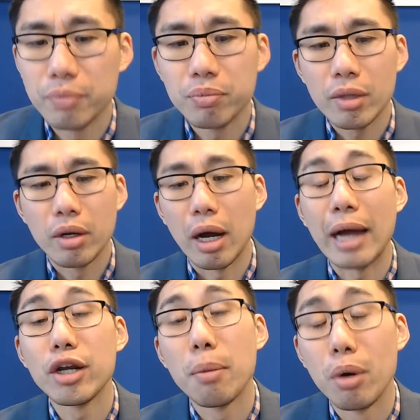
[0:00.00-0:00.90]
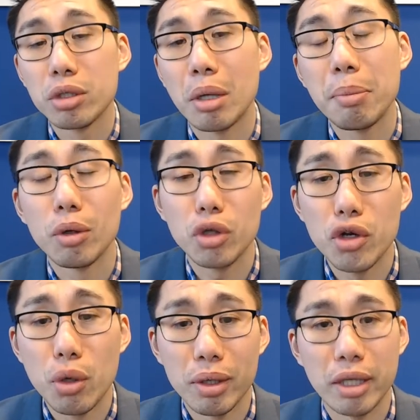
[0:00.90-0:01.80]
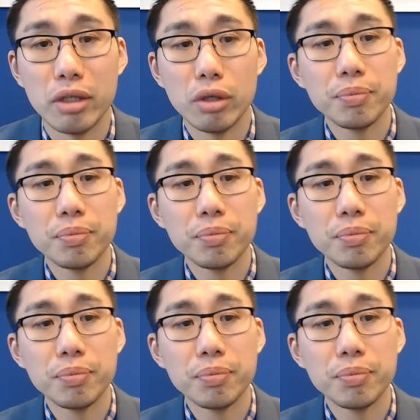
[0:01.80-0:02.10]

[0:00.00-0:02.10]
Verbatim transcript: Uh, I know most people, do you know what they do?